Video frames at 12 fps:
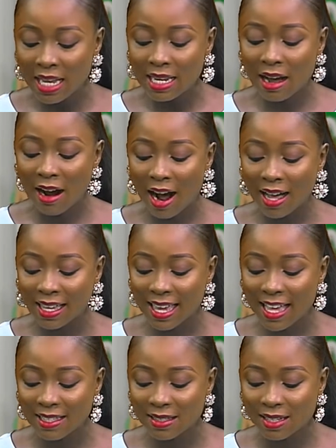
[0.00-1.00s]
Now, our
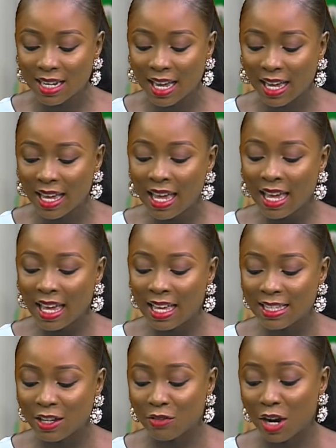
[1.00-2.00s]
guest today
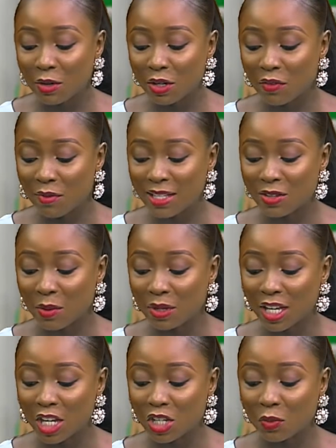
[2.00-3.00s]
is a graduate of mass
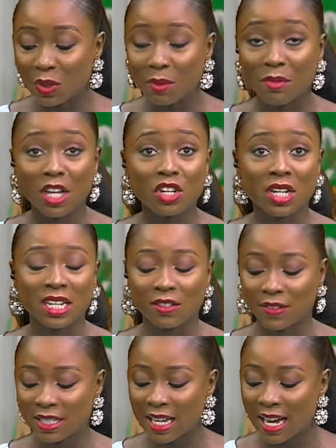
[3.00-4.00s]
communication with a major in
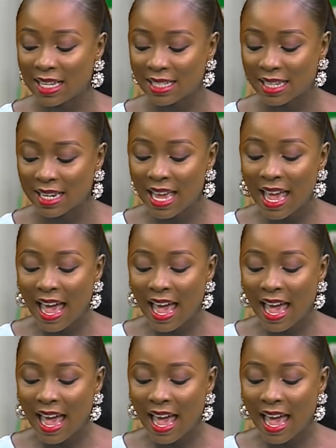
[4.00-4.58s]
advertising